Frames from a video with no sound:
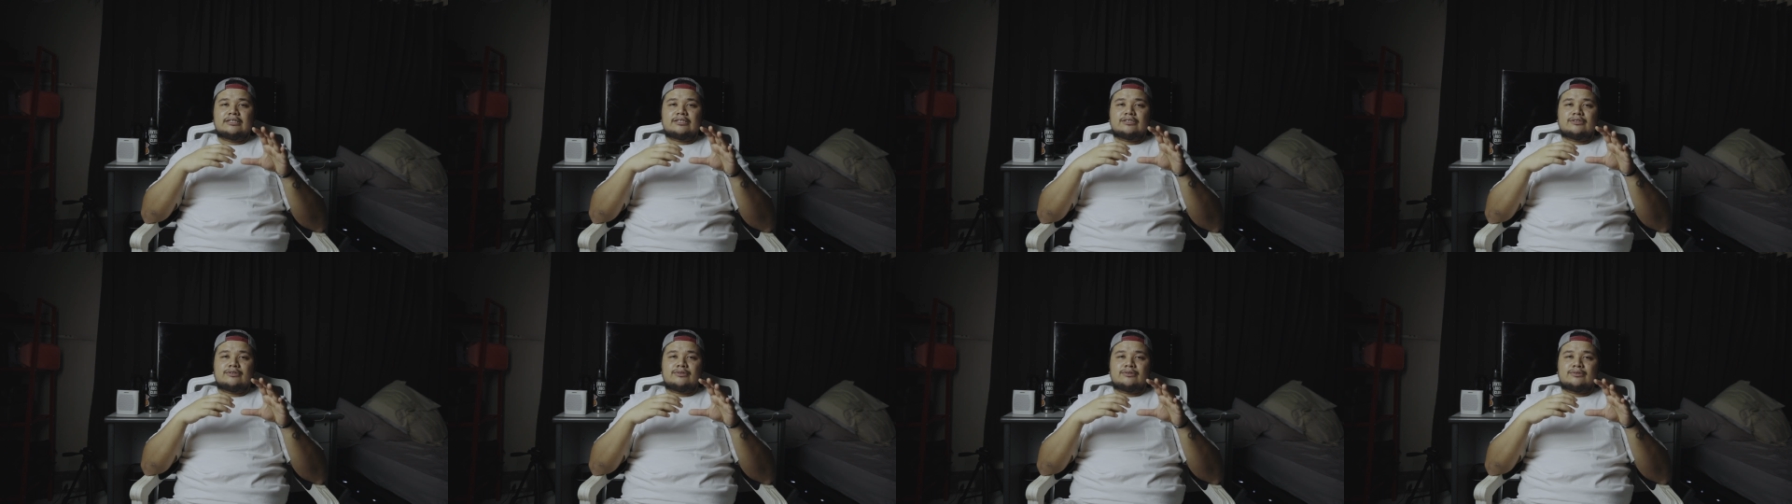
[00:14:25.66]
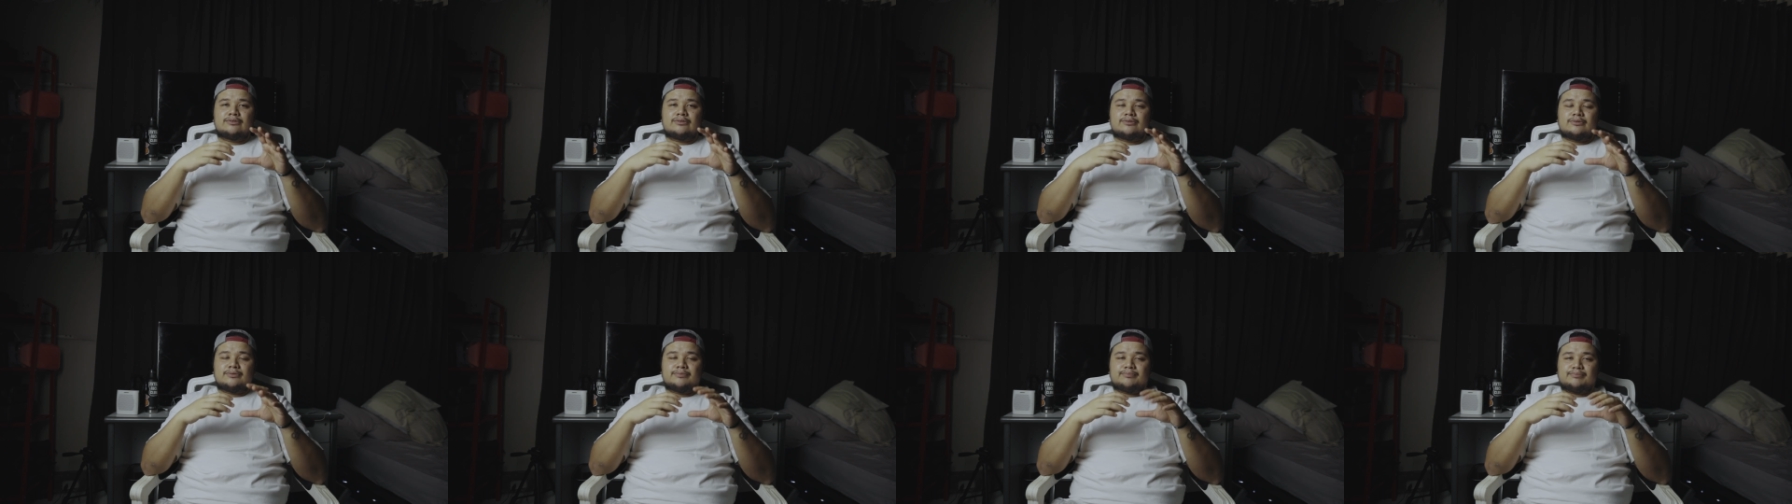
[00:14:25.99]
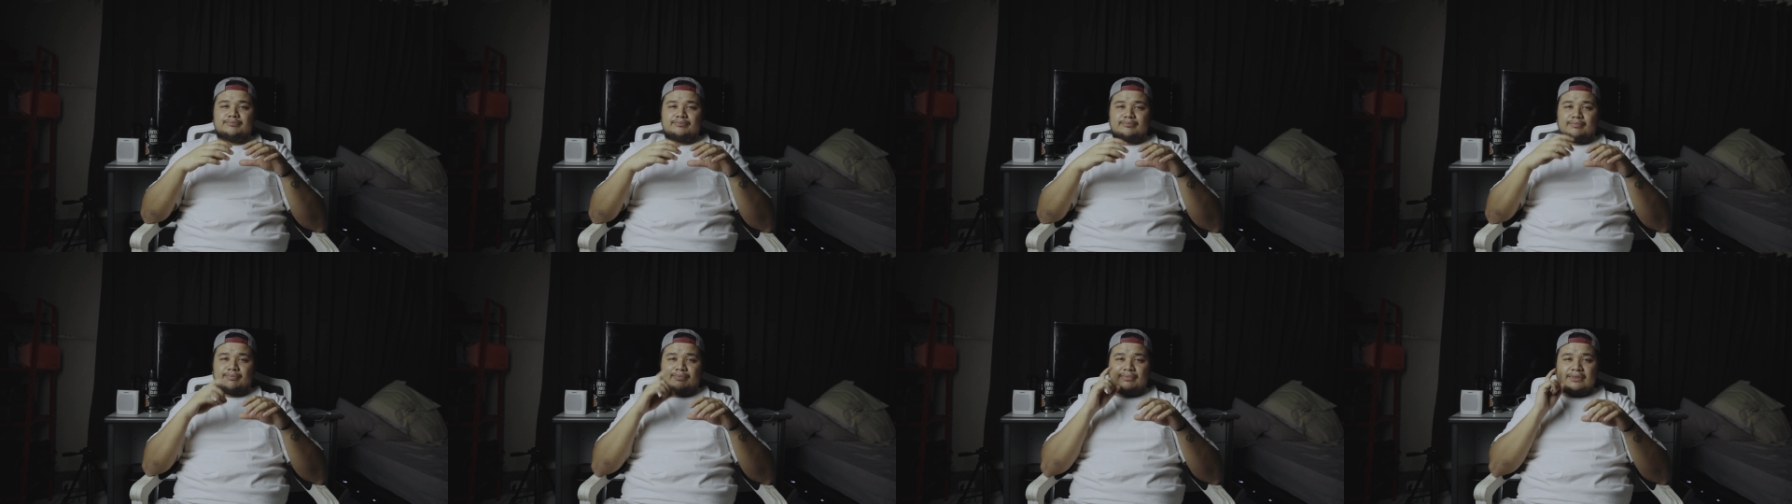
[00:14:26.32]
so
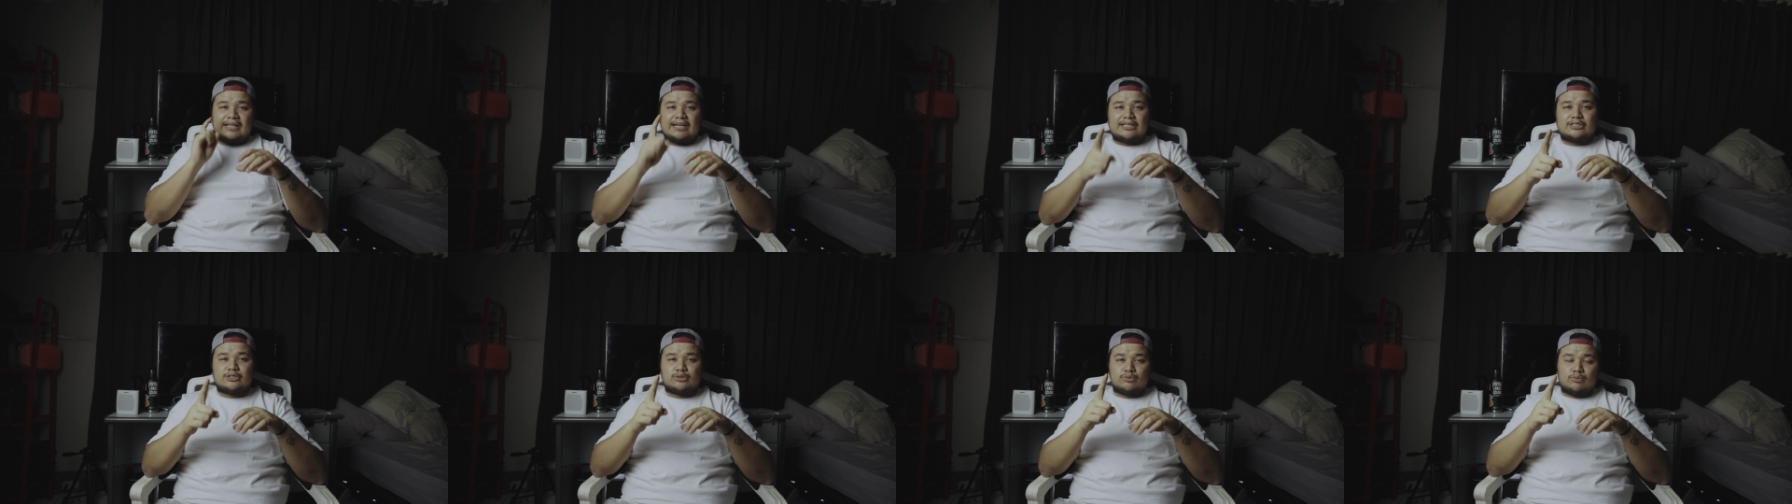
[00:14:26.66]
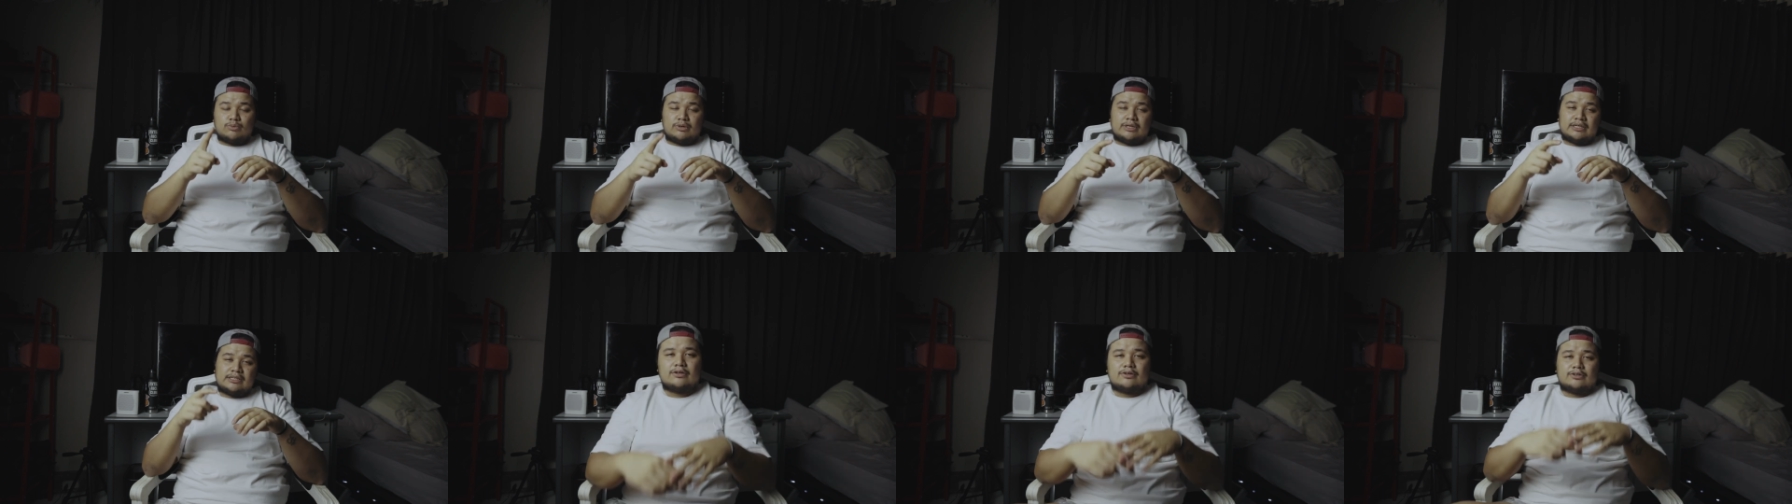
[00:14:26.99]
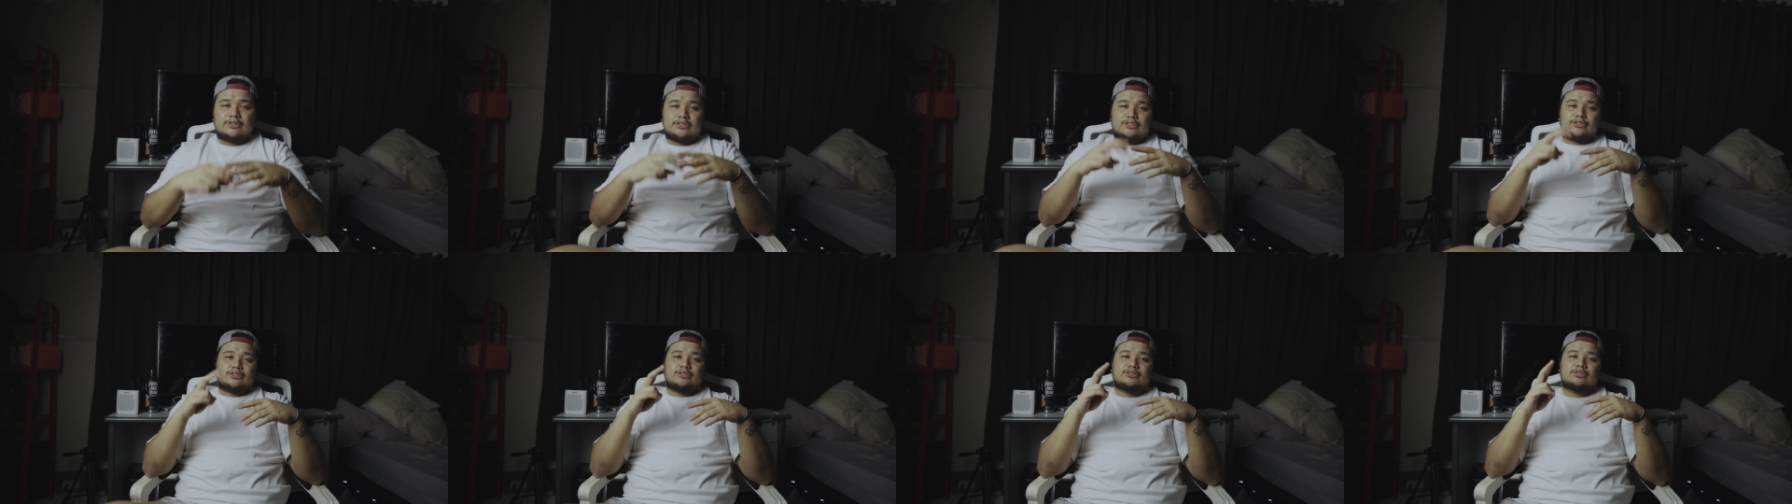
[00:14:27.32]
that's one
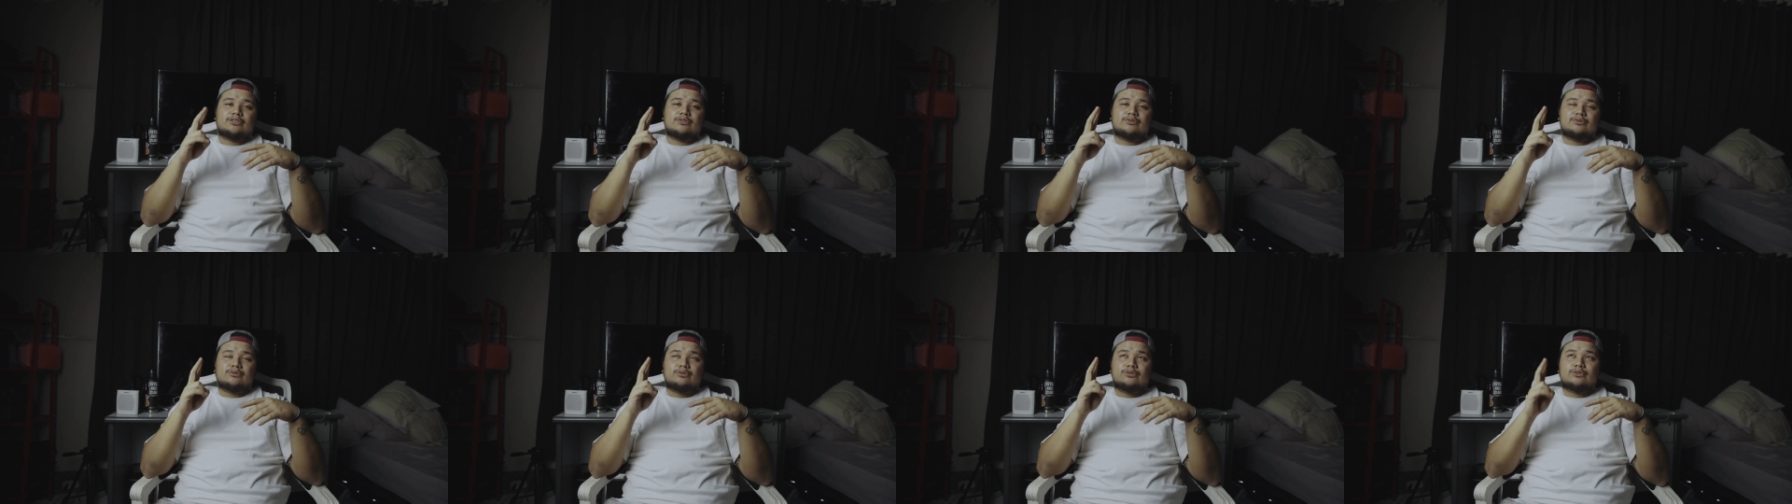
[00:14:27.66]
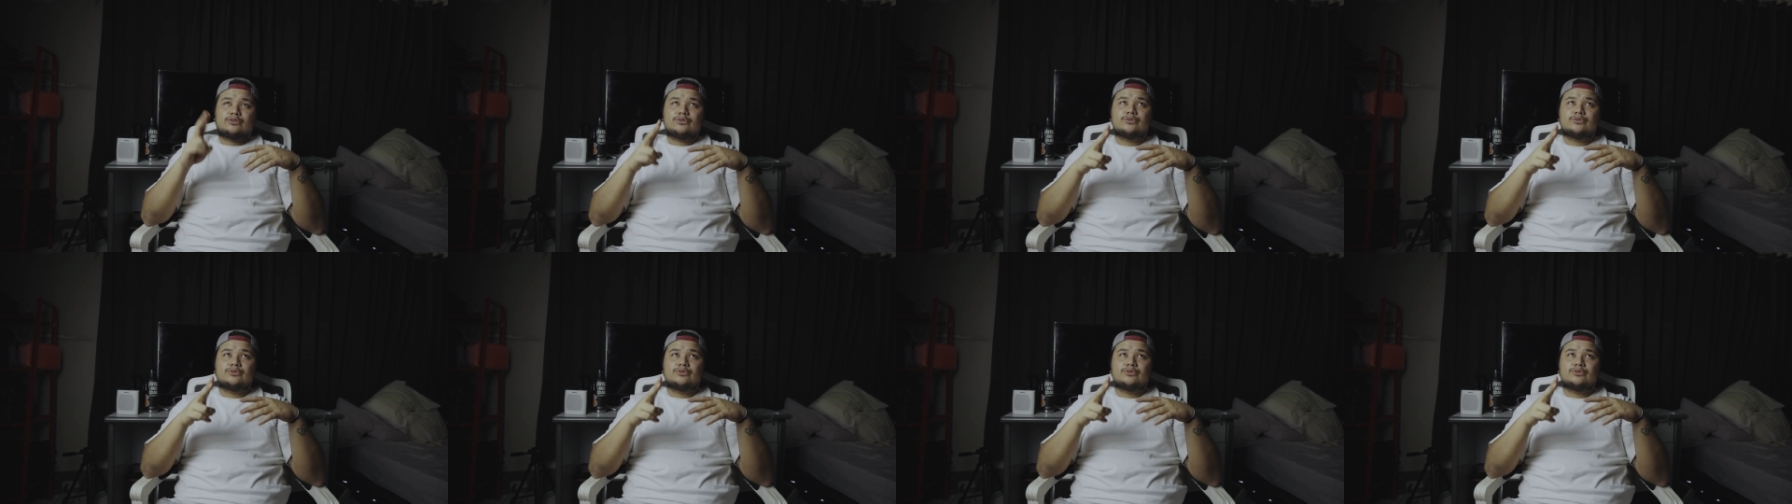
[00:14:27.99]
so